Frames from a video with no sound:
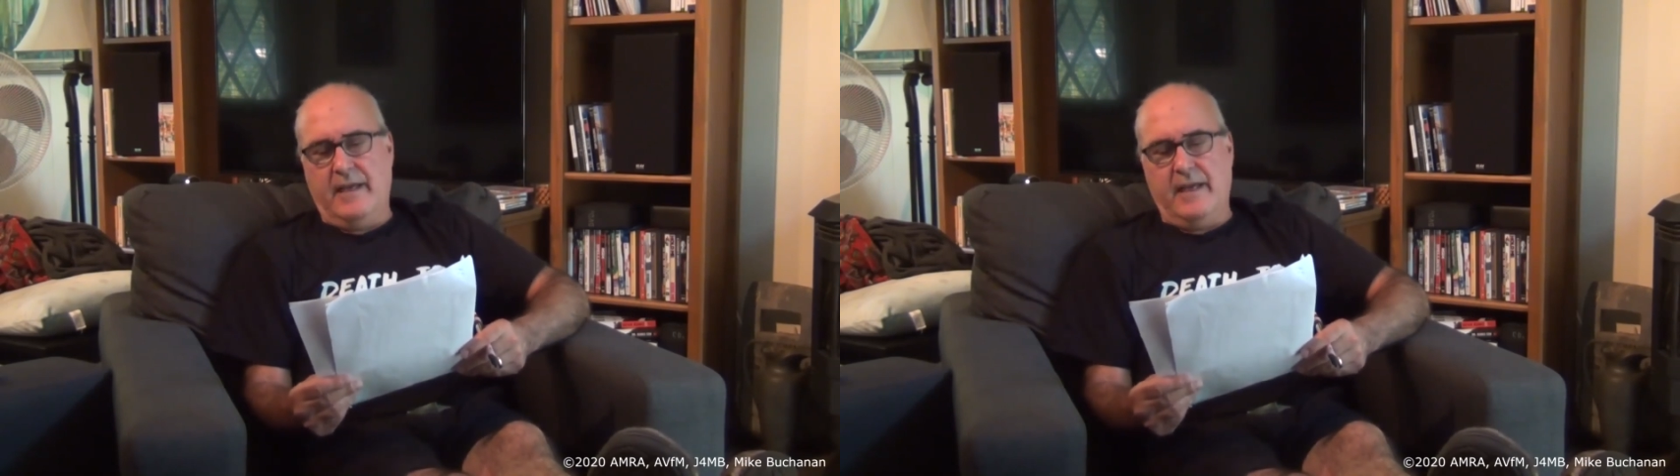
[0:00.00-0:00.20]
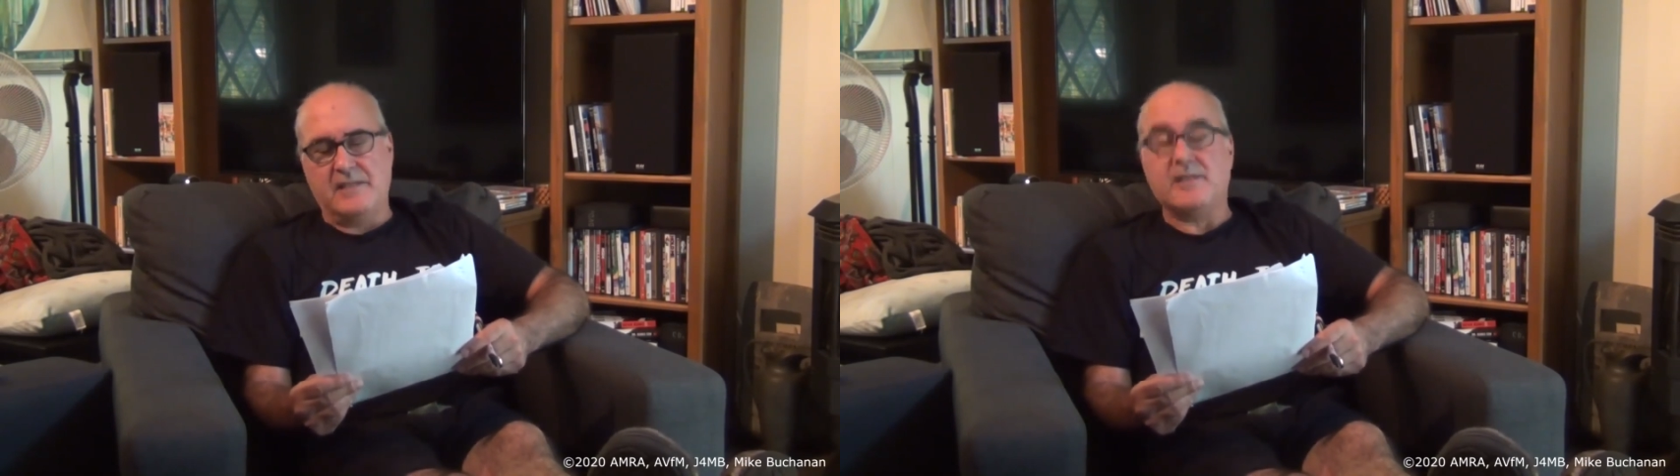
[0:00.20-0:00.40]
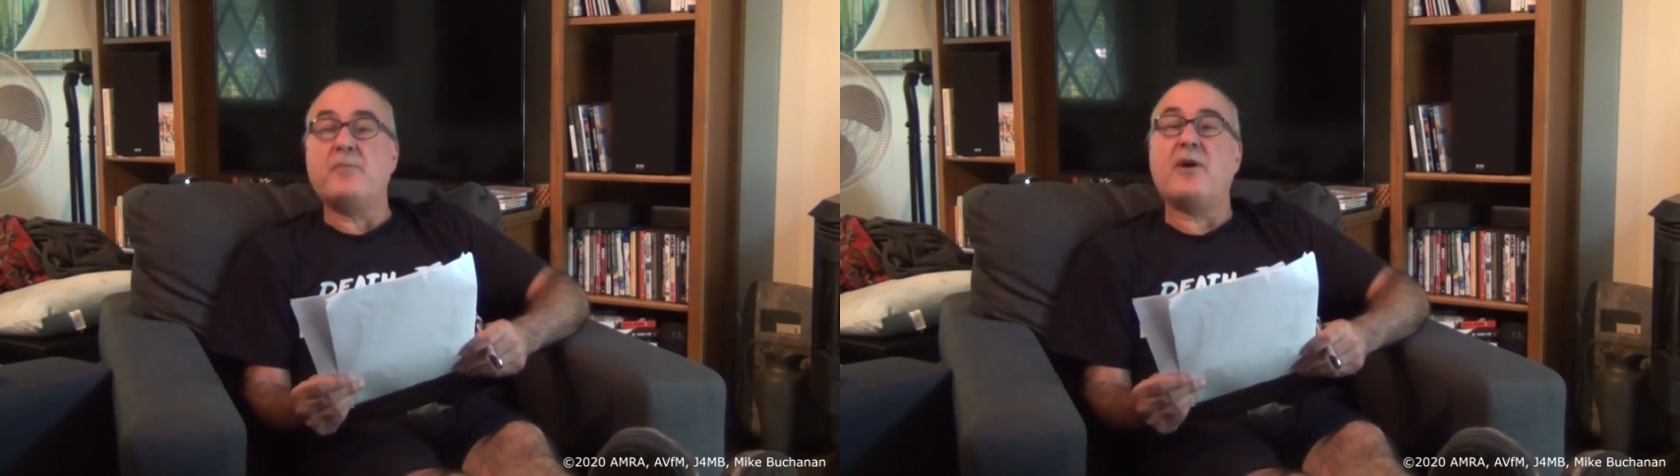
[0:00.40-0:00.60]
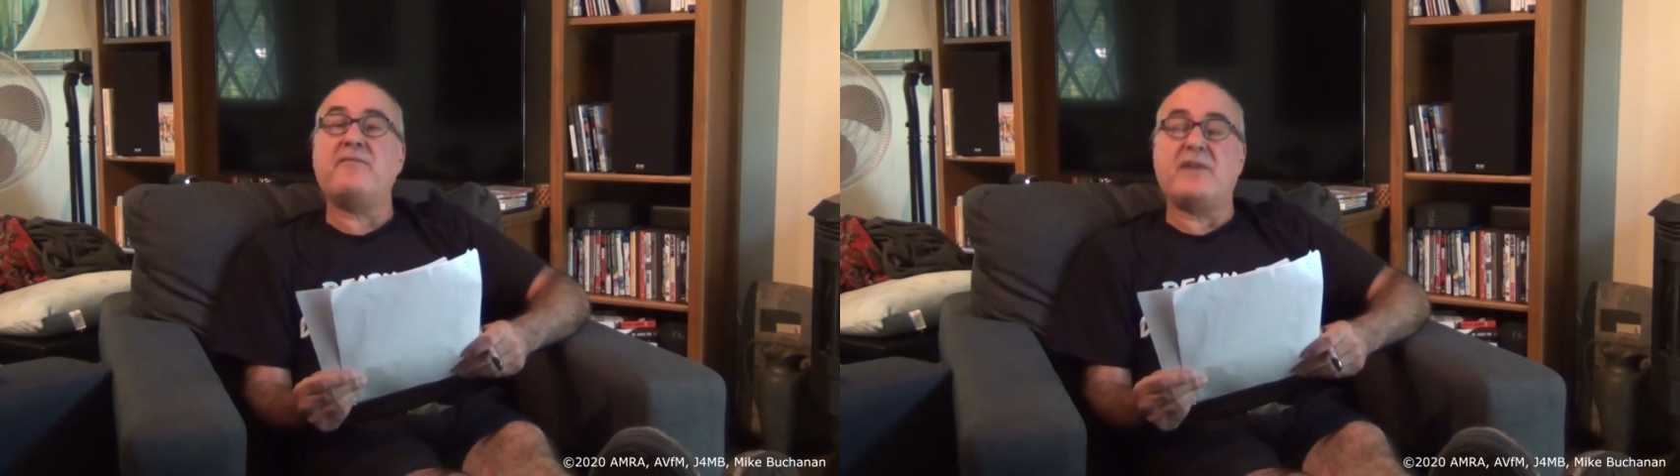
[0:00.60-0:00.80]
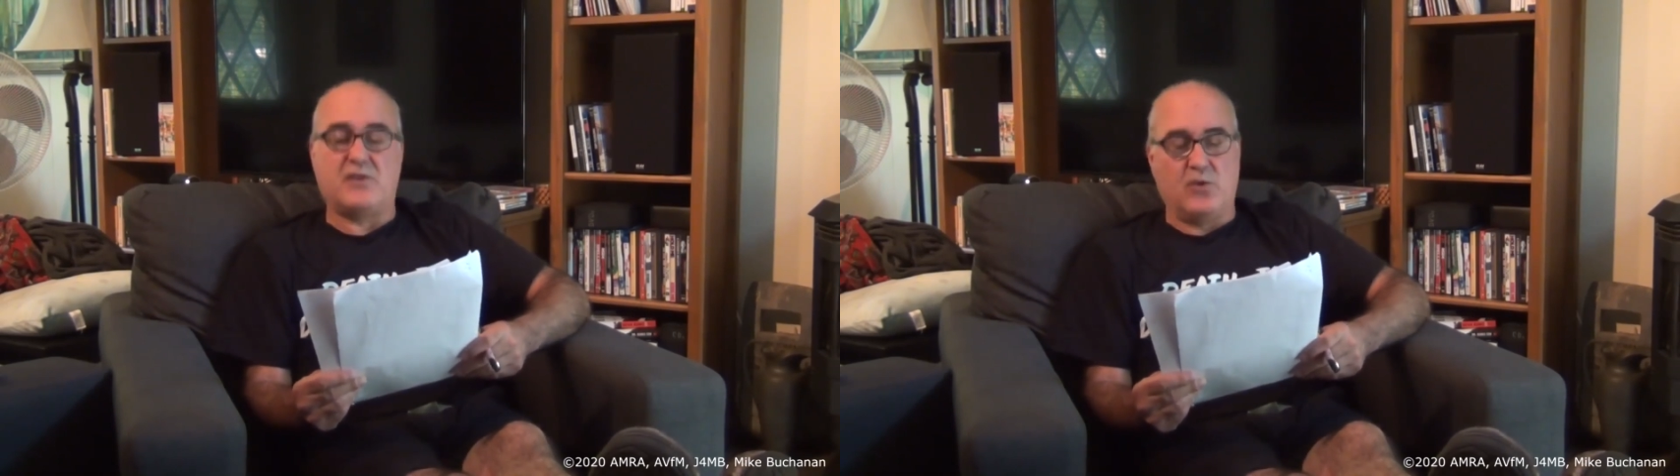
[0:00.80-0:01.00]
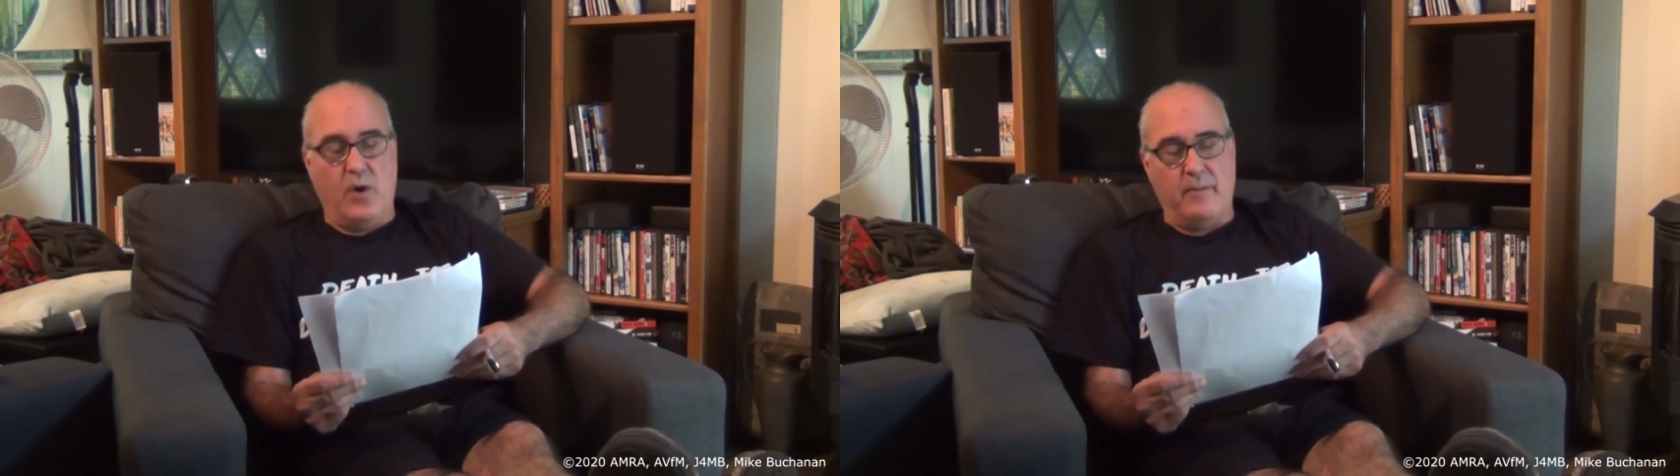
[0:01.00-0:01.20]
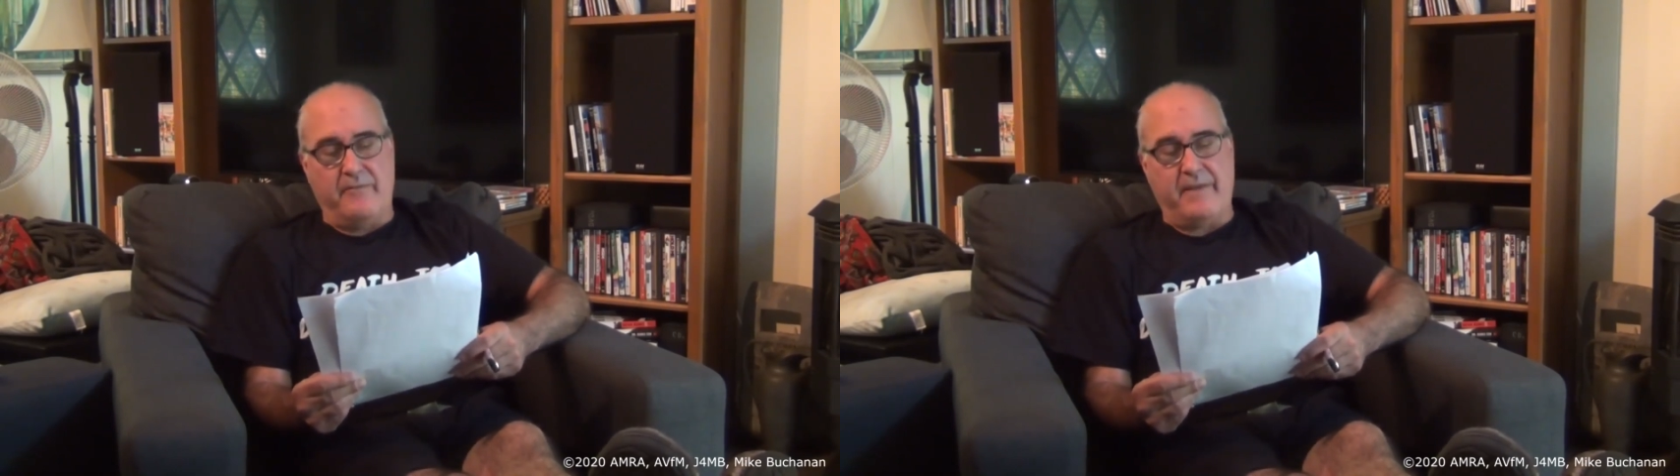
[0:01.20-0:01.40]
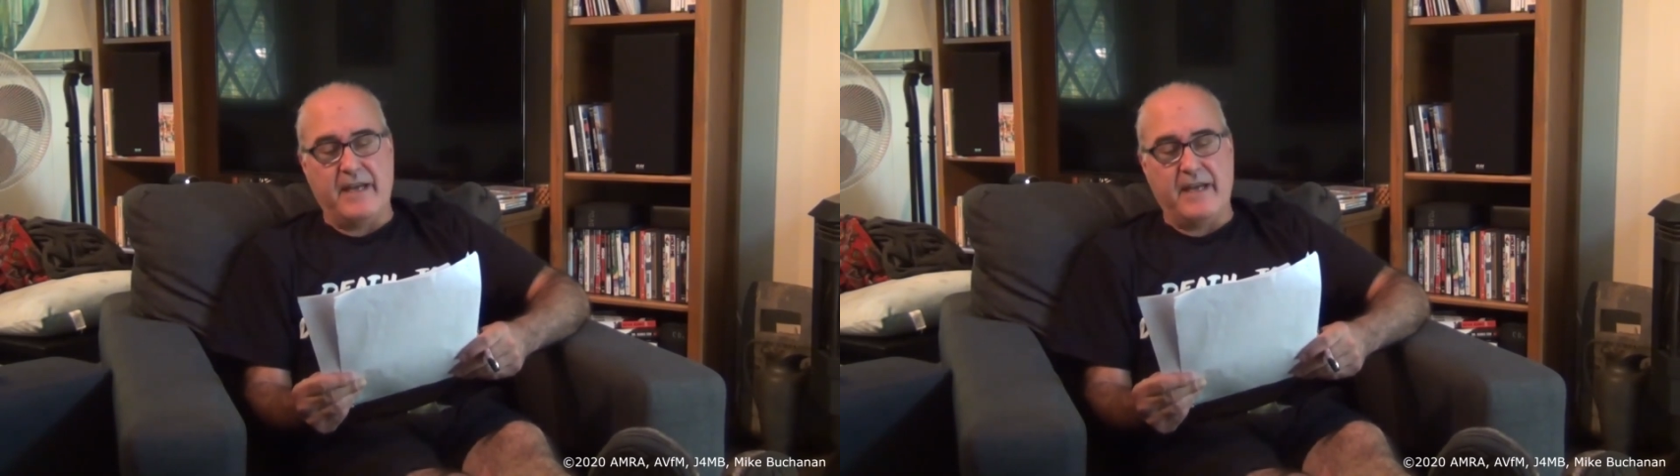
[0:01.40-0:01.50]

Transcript: It's the perfect storm of